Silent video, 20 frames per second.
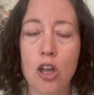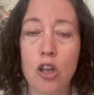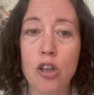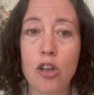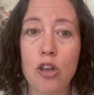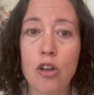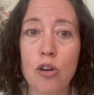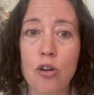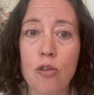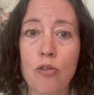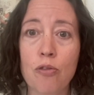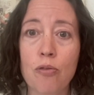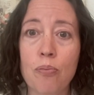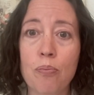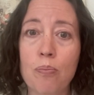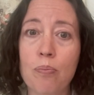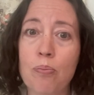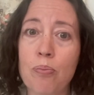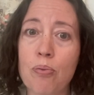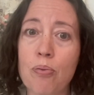you've
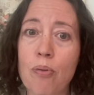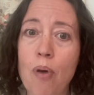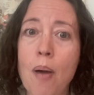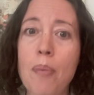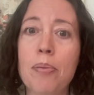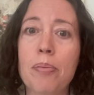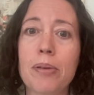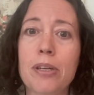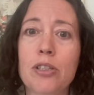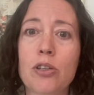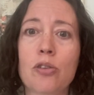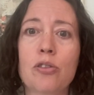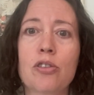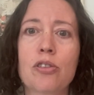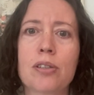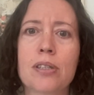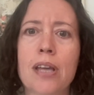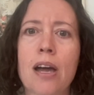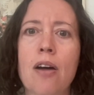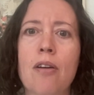probably told
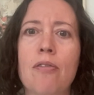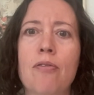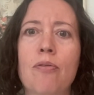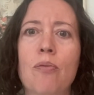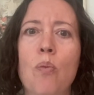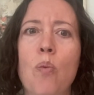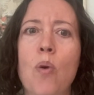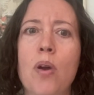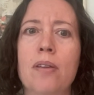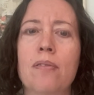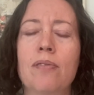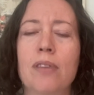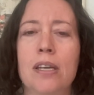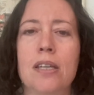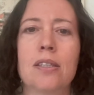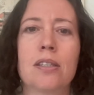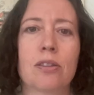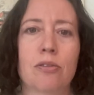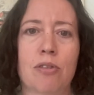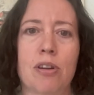yourself one of
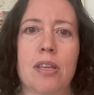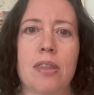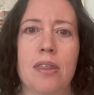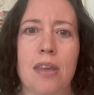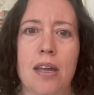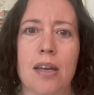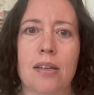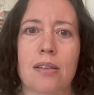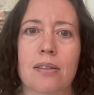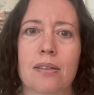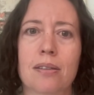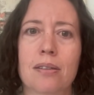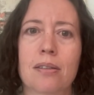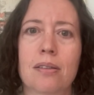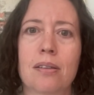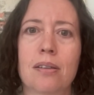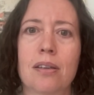these three things.